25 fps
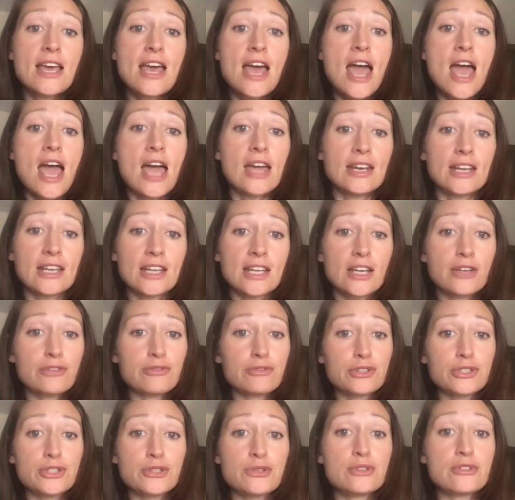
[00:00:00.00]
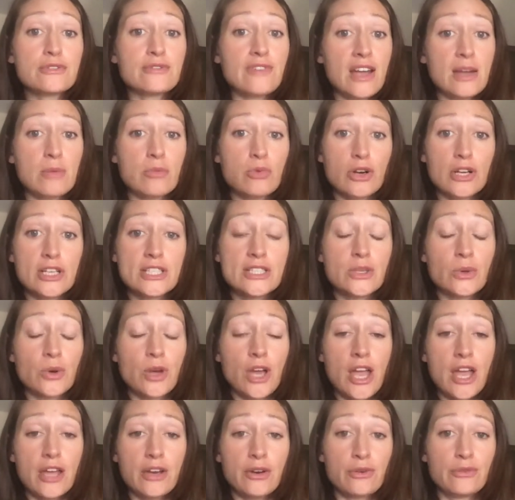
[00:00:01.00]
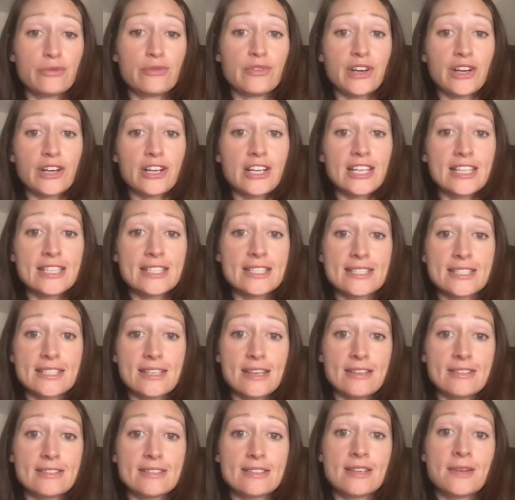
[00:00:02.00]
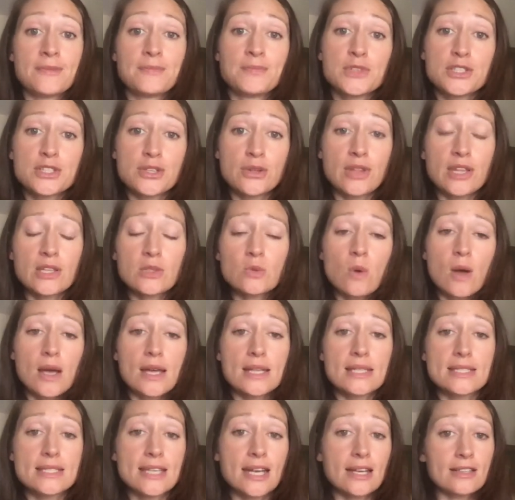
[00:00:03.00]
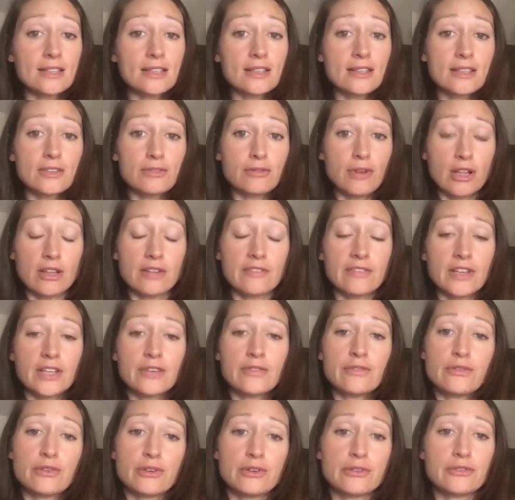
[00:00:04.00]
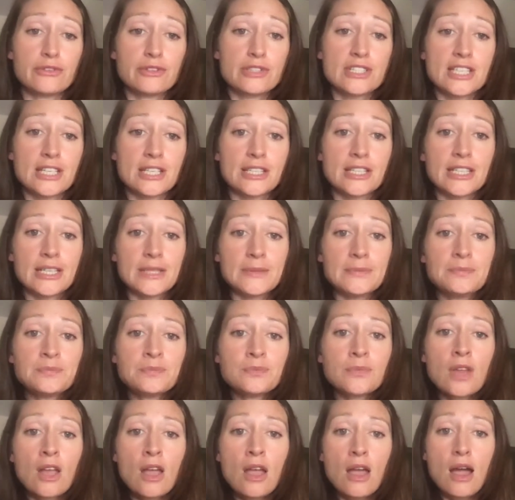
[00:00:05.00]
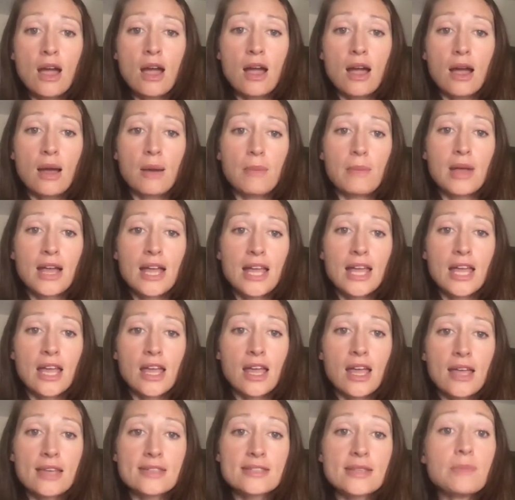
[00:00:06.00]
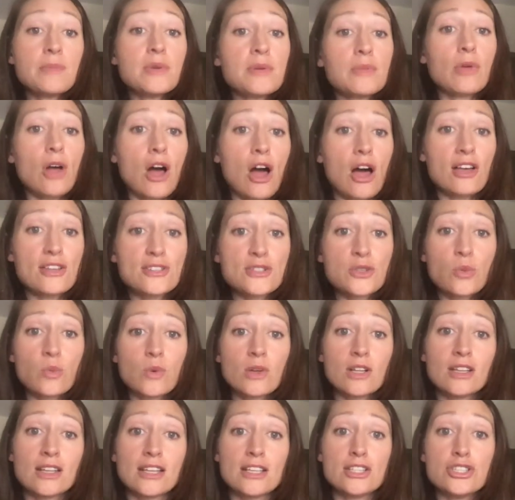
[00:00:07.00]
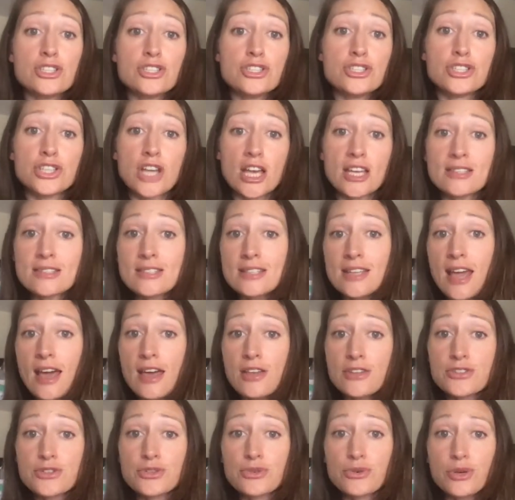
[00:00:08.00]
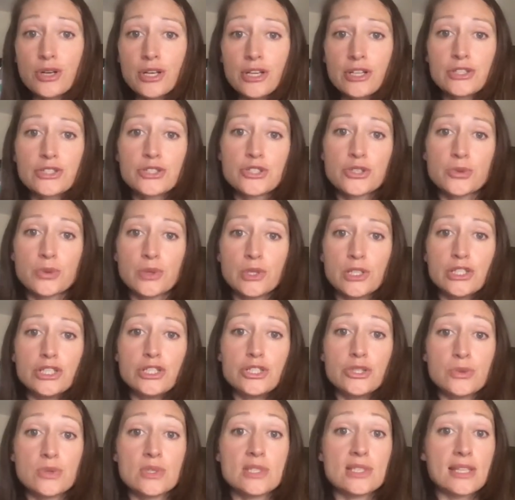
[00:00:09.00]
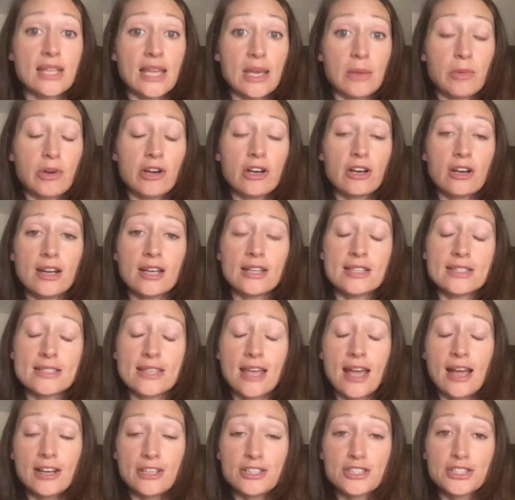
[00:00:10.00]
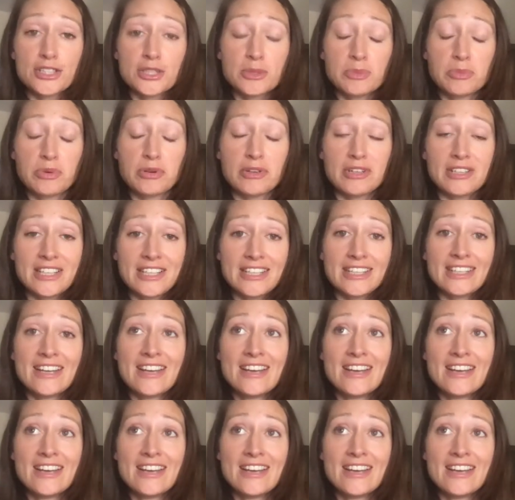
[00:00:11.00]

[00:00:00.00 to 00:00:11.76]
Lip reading: and it can reduce fibroids and ovarian cysts. So that's why it's technically relevant for fertility. Some people also will ingest castor oil to induce labor. It's actually pretty